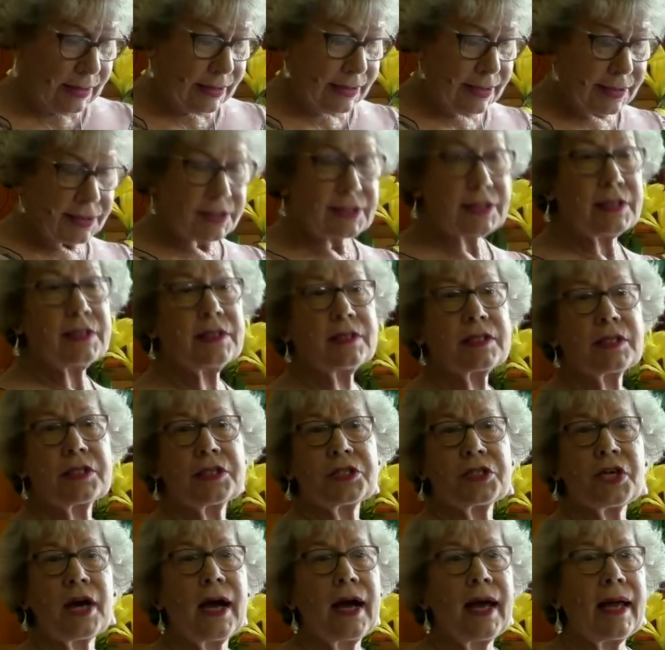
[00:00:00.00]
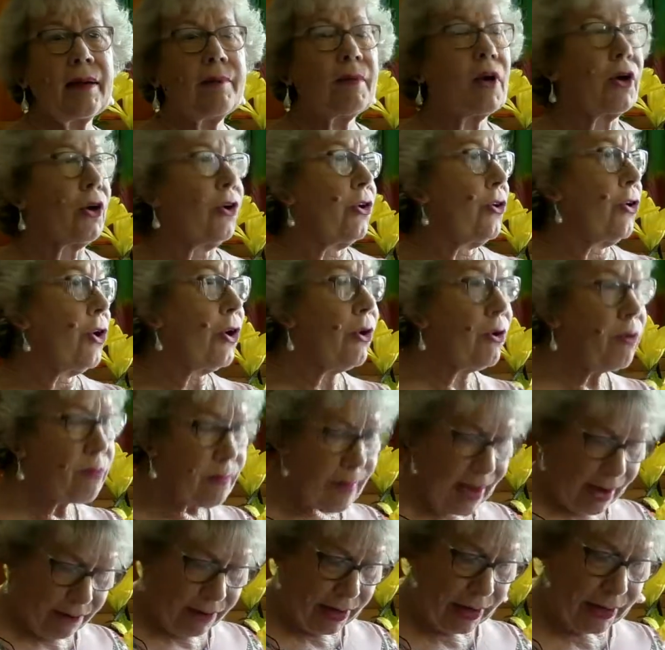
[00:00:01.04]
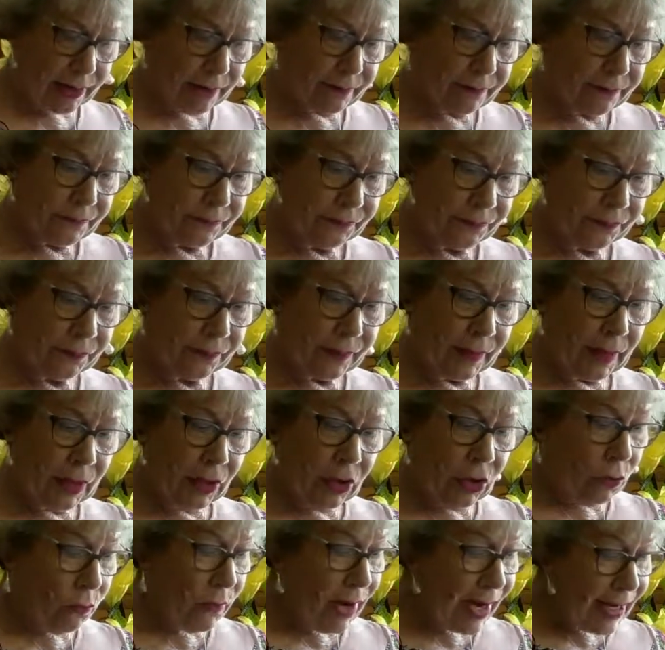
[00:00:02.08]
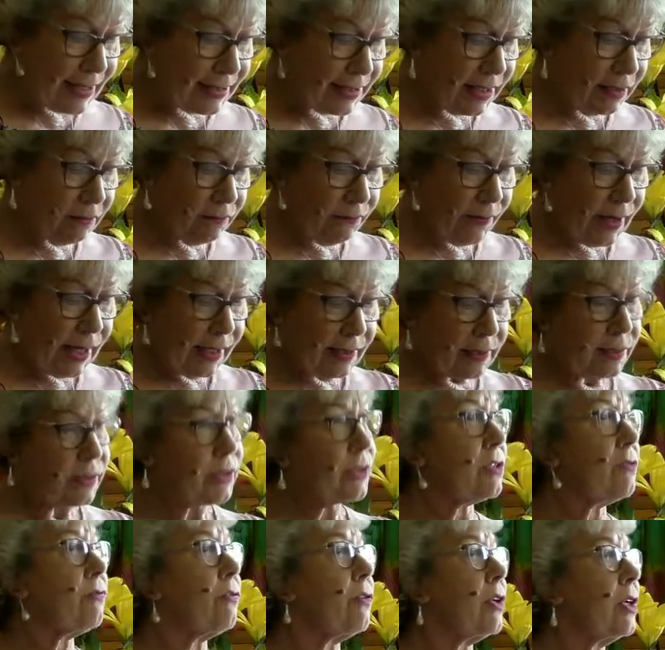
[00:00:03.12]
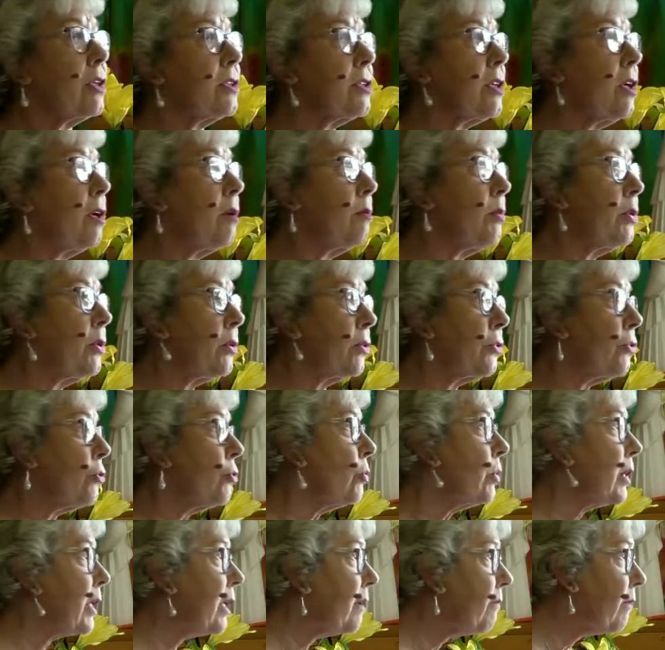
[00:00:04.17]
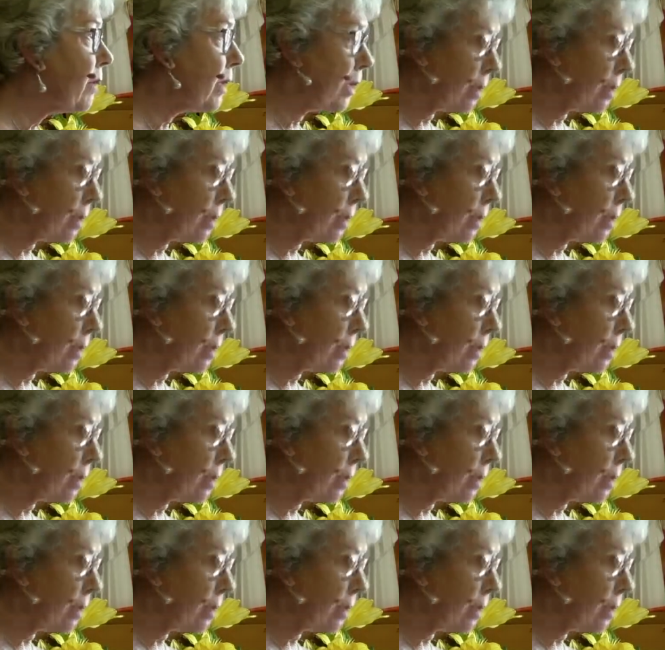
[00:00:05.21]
Distance and time are no barrier. Raising funds, for example, through a Give a